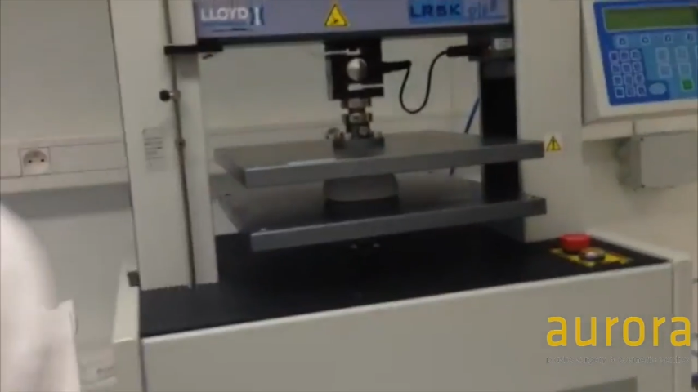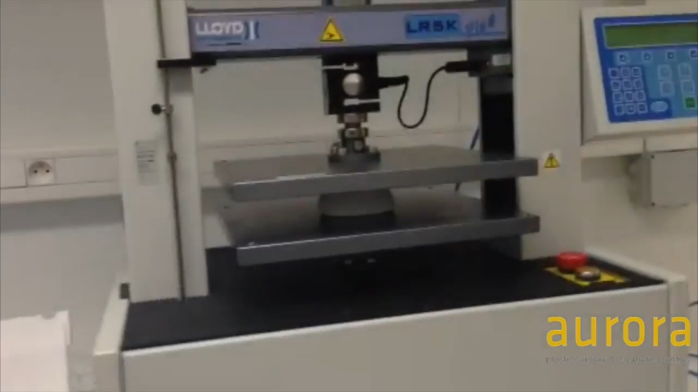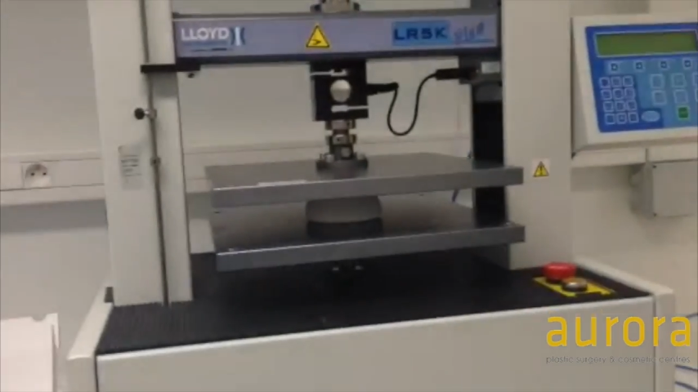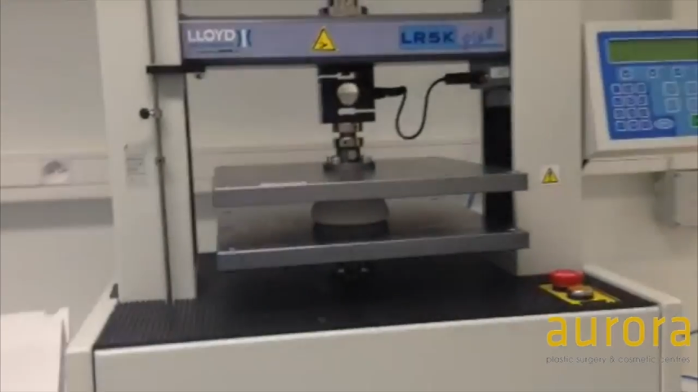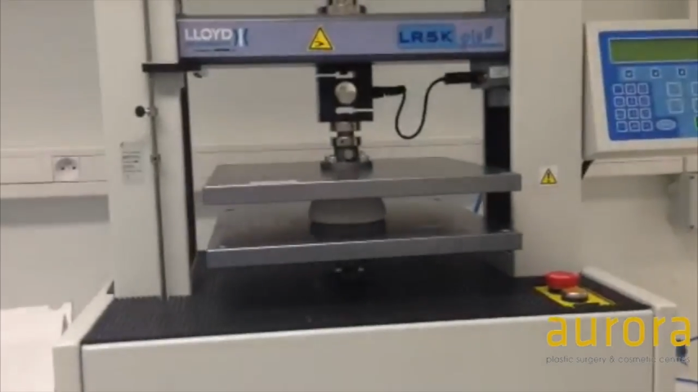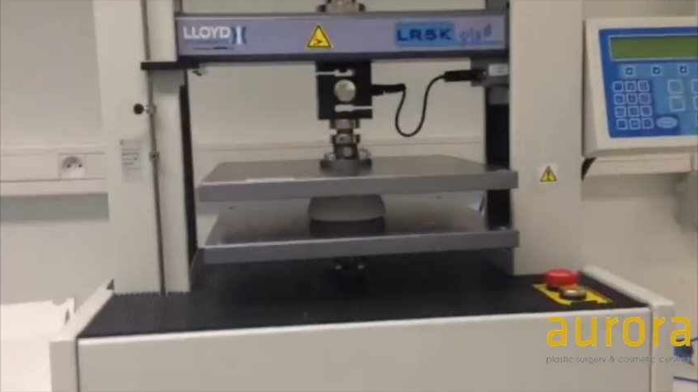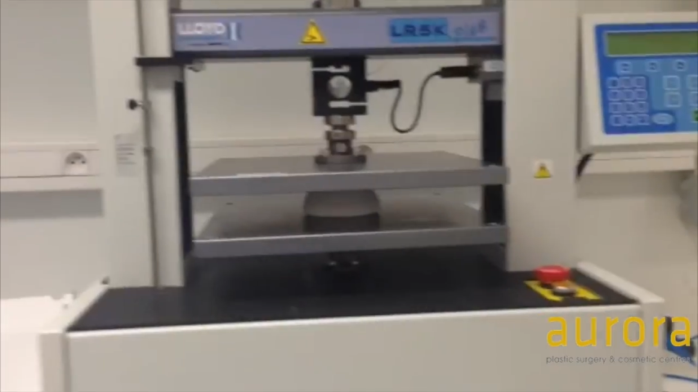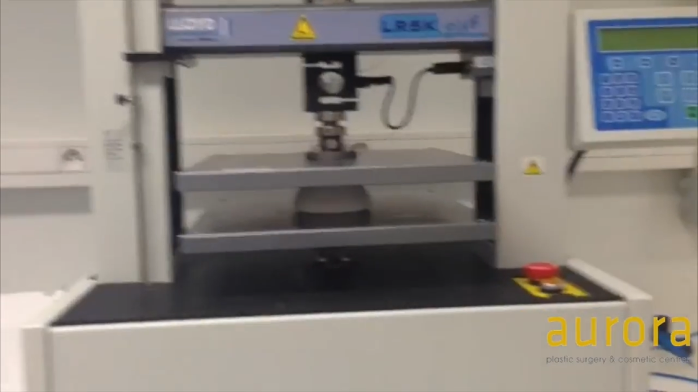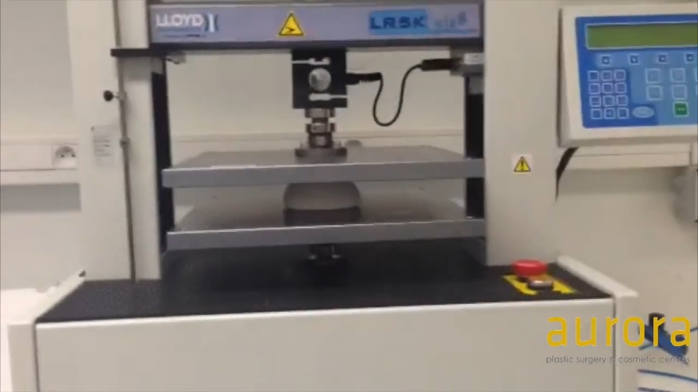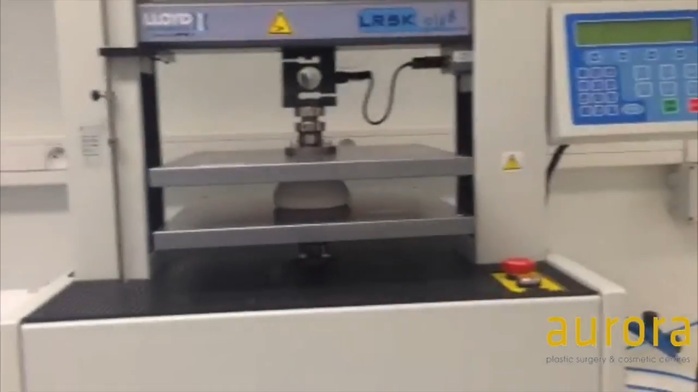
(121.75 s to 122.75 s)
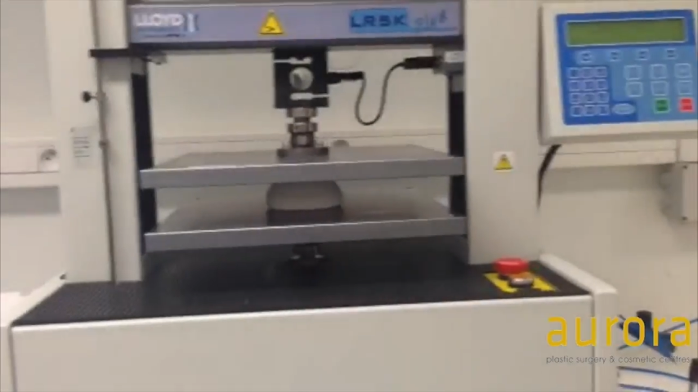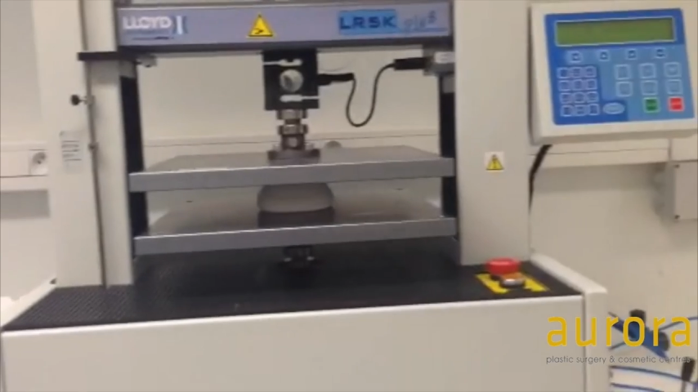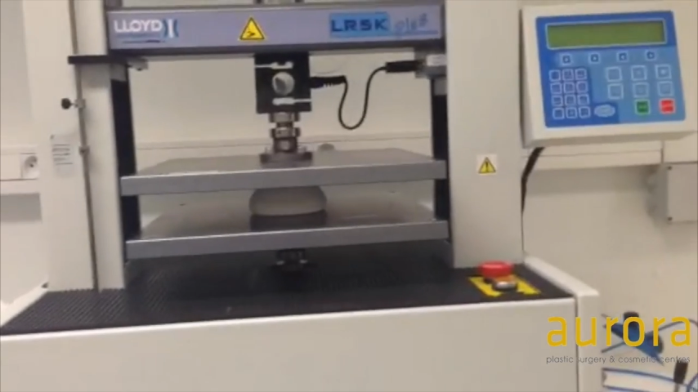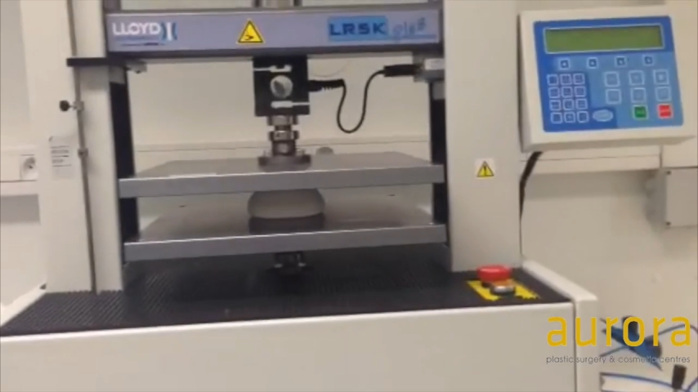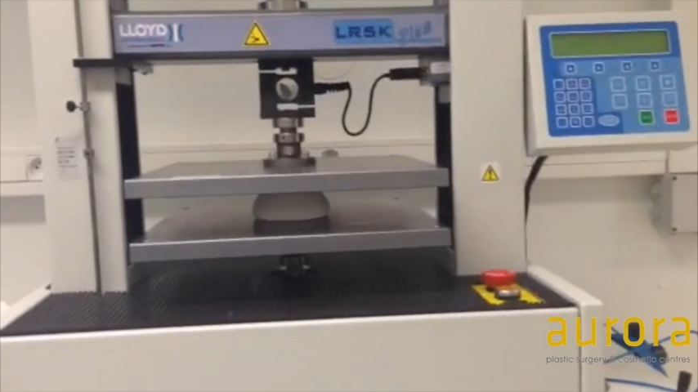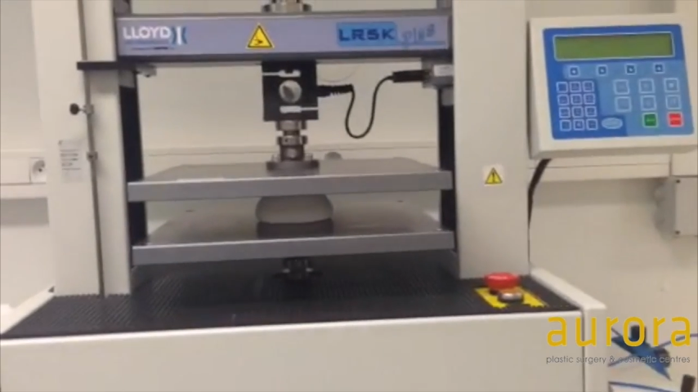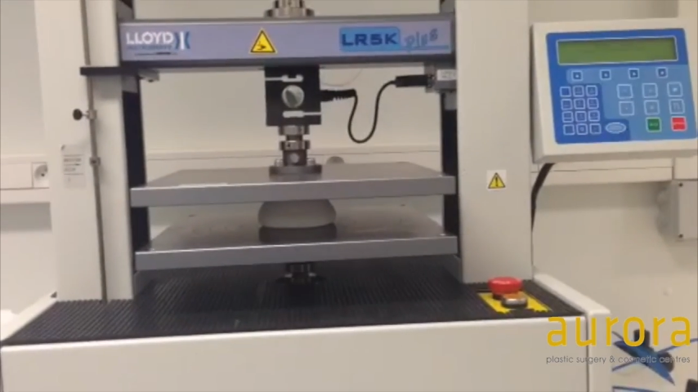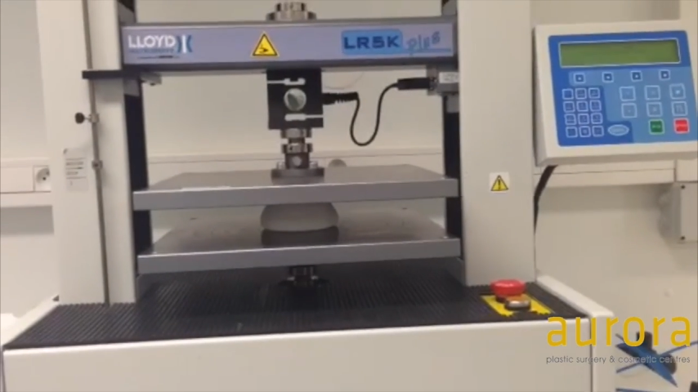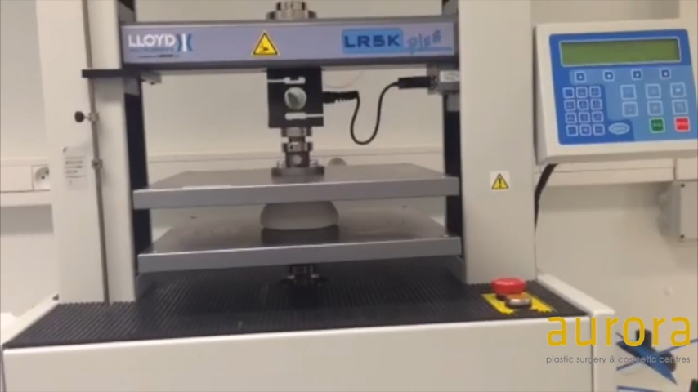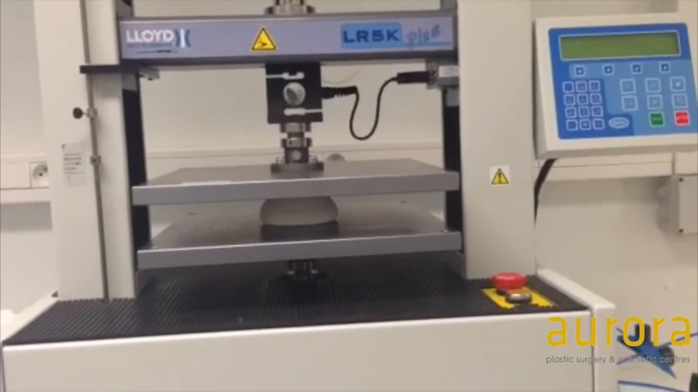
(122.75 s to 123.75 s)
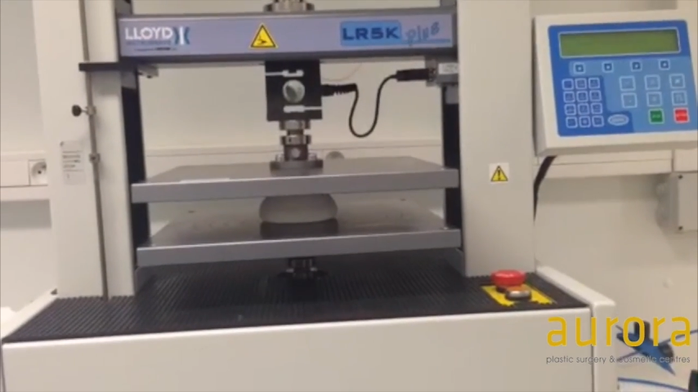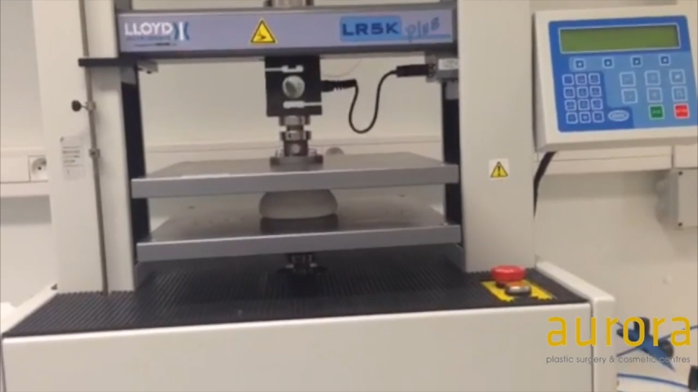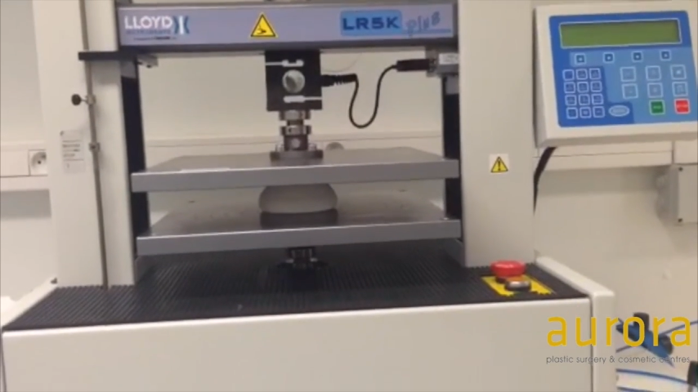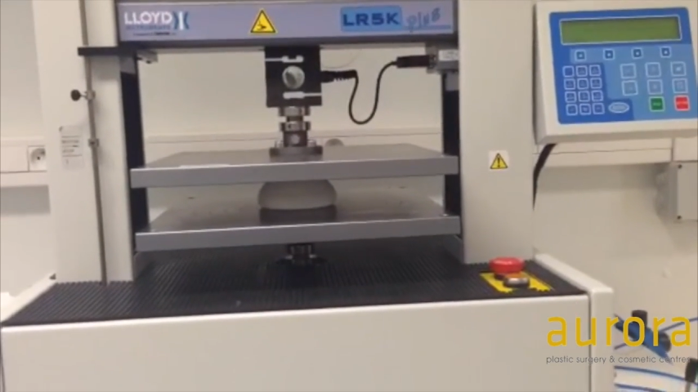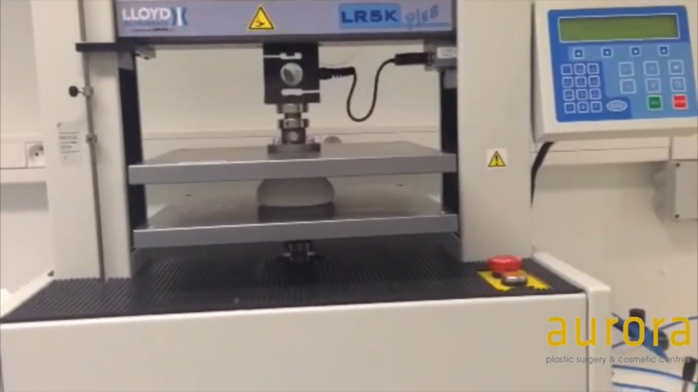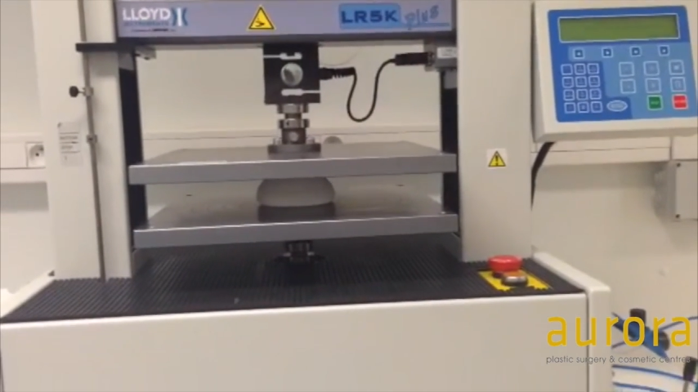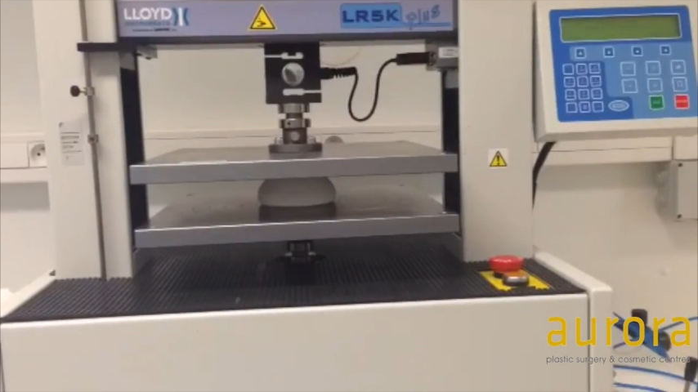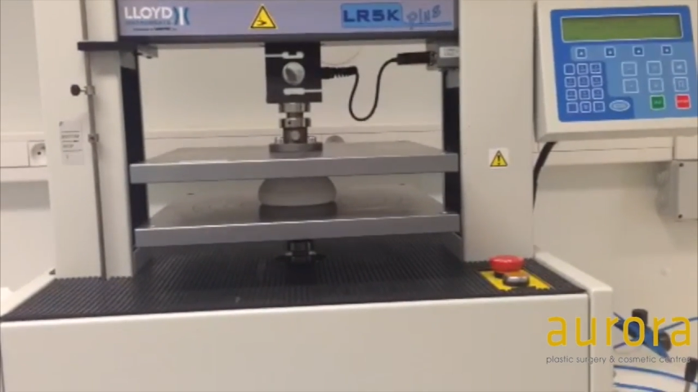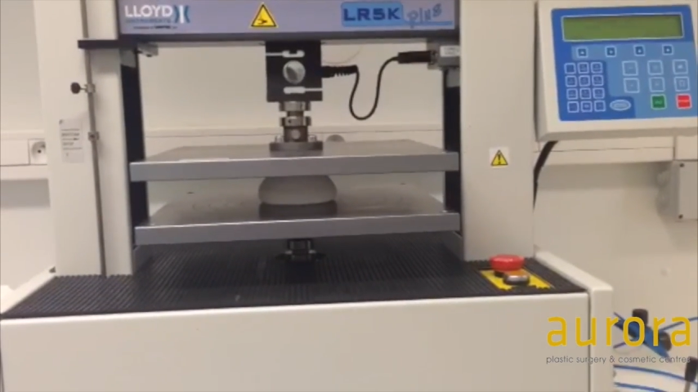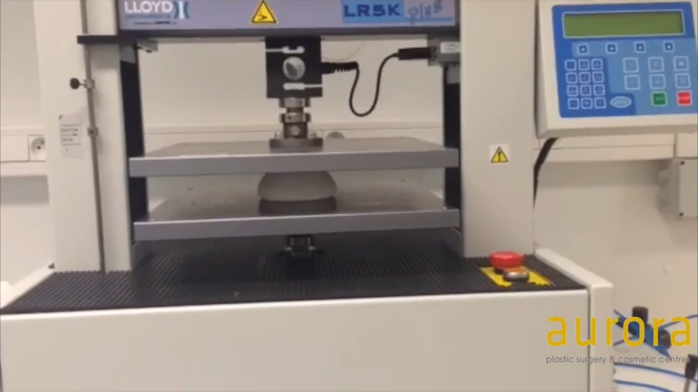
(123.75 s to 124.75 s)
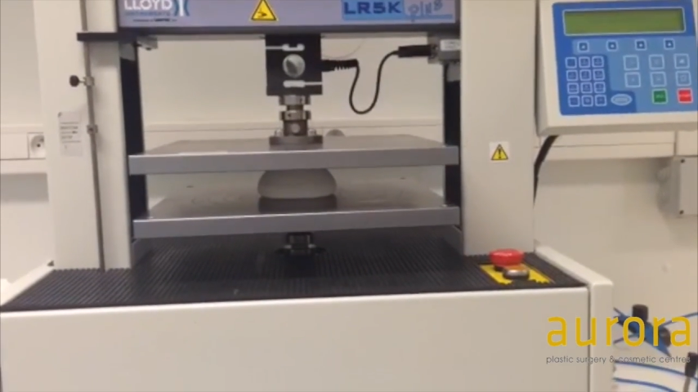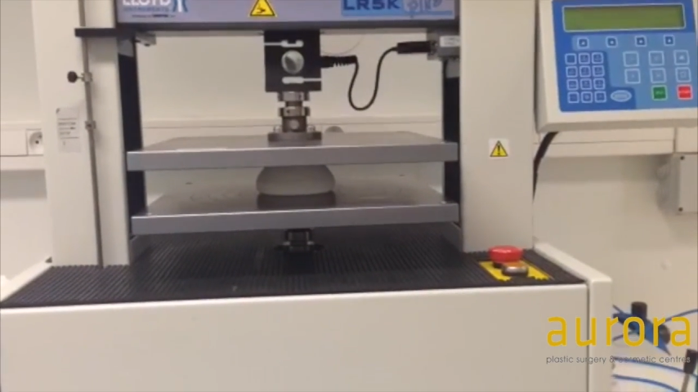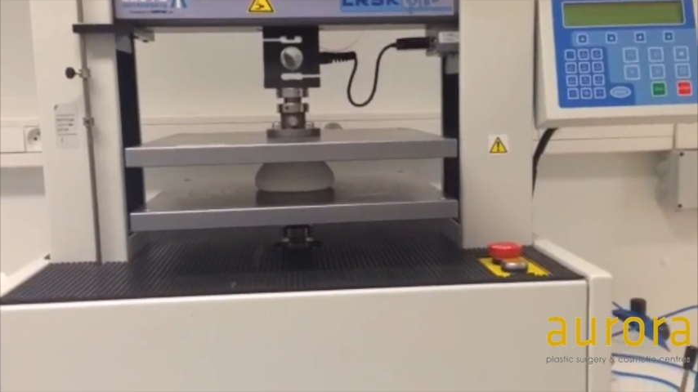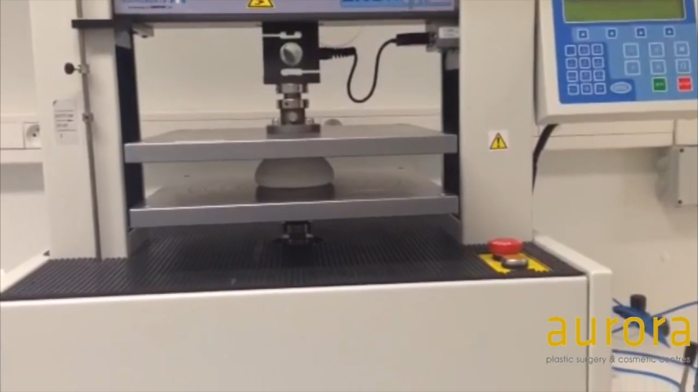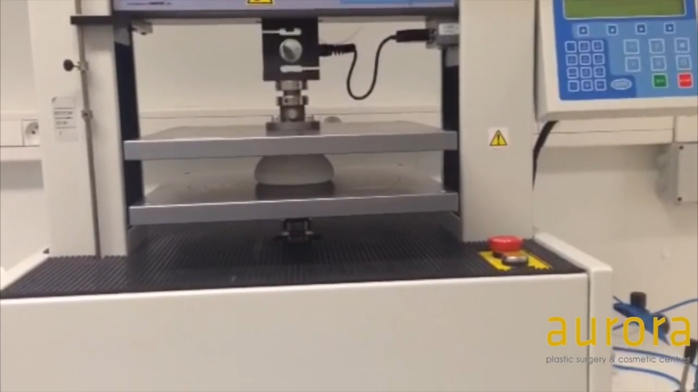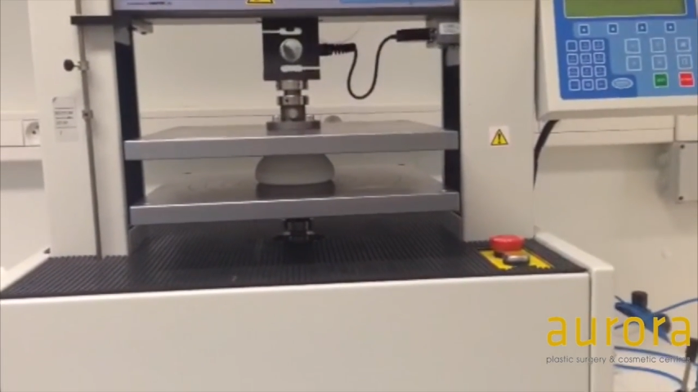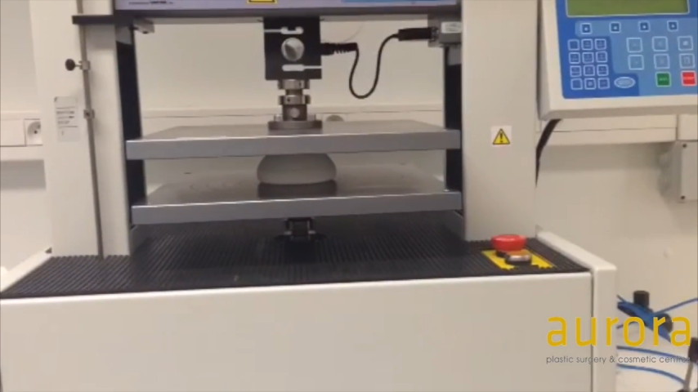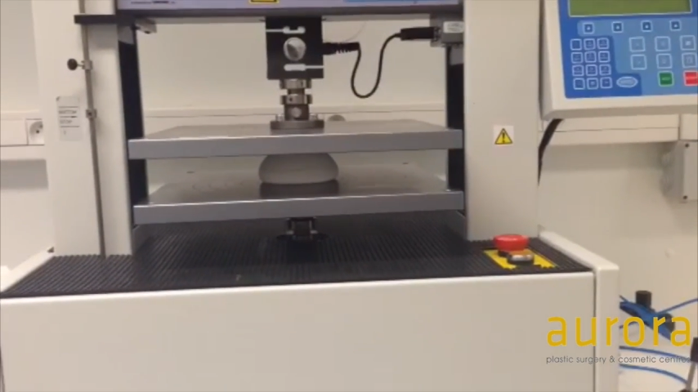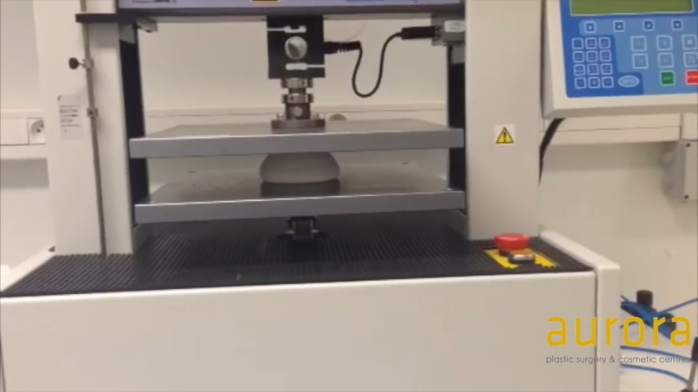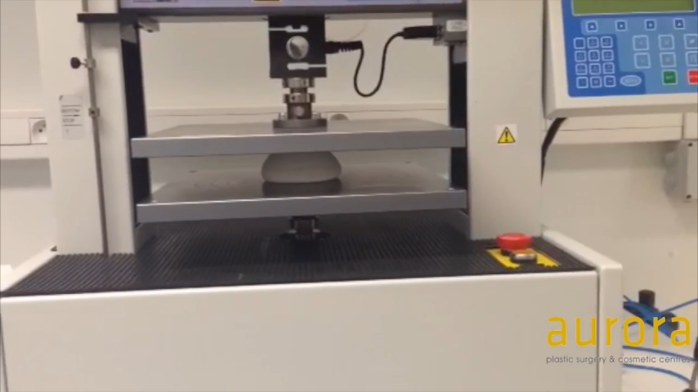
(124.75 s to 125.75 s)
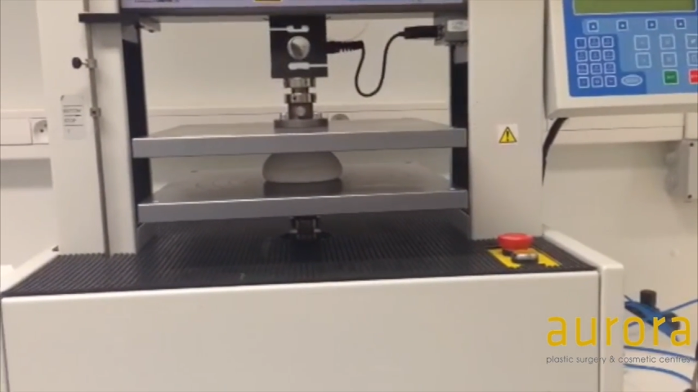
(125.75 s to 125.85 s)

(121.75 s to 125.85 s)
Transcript: (no speaker visible)